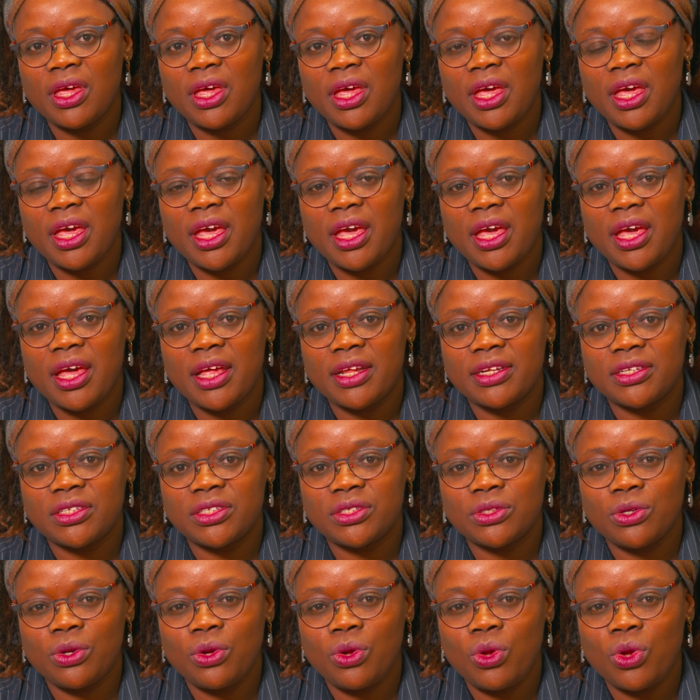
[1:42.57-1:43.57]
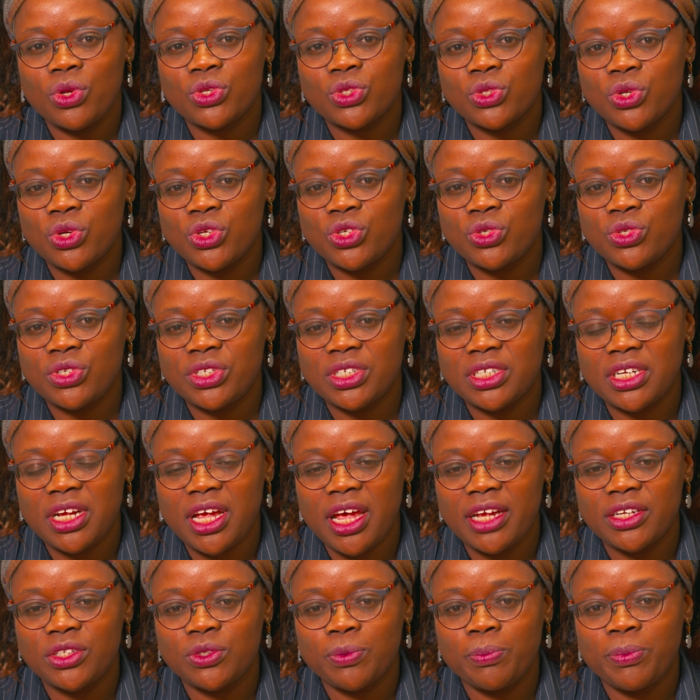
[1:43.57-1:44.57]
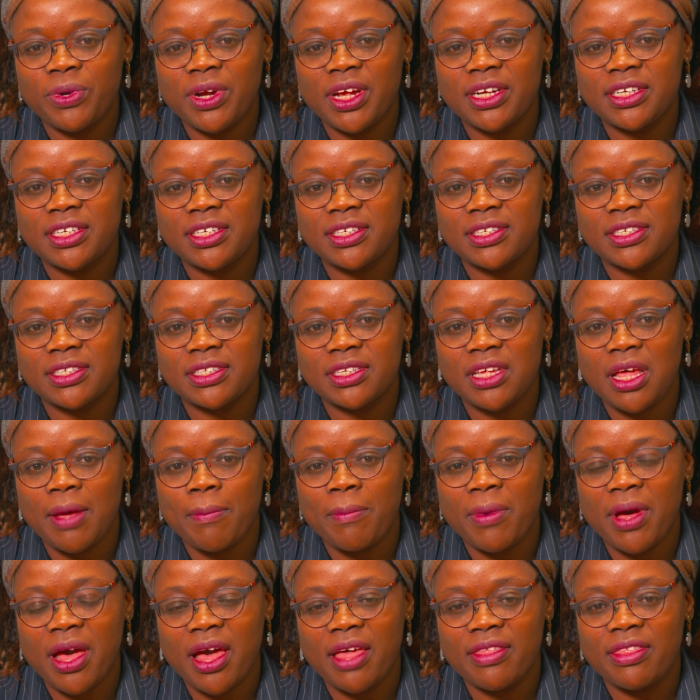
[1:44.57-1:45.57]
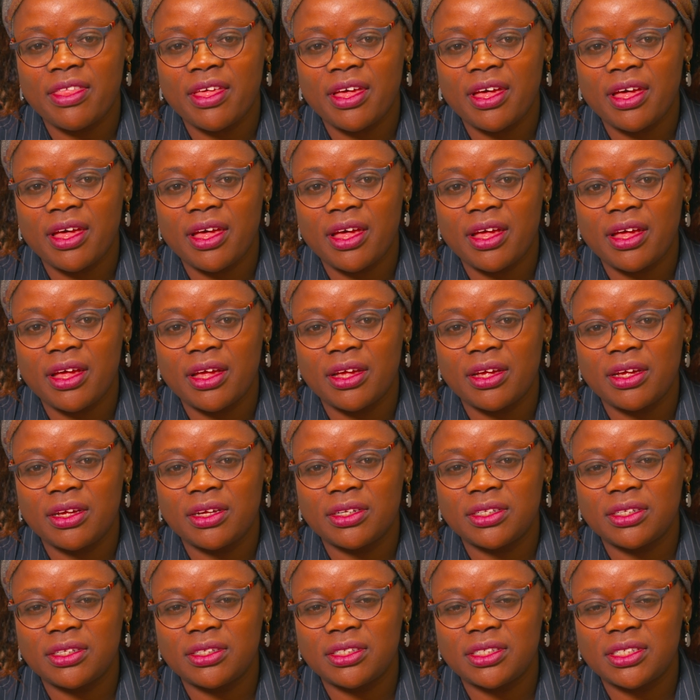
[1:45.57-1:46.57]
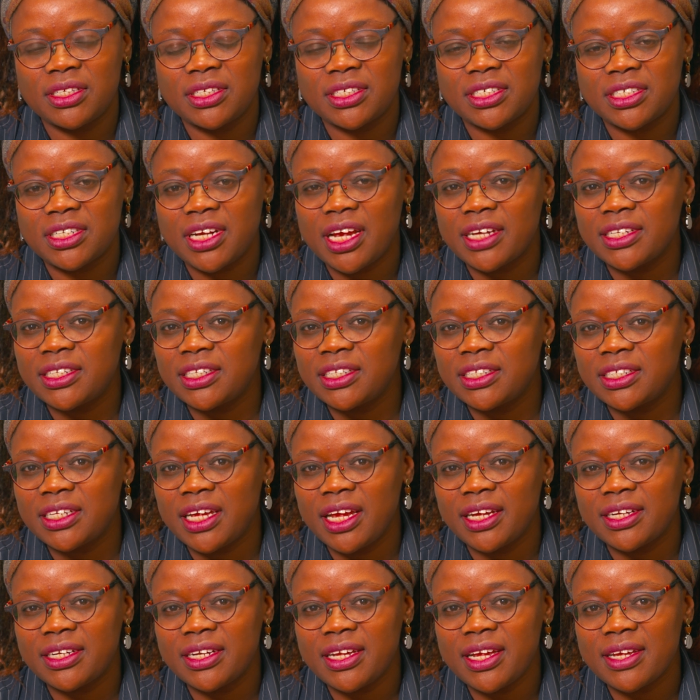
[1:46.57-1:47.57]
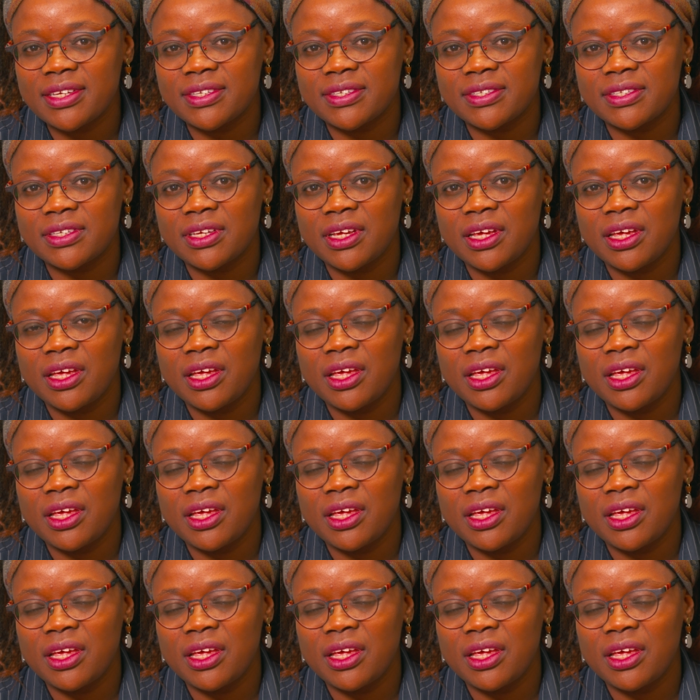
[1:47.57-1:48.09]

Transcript: and also you should try to practice some other distraction techniques.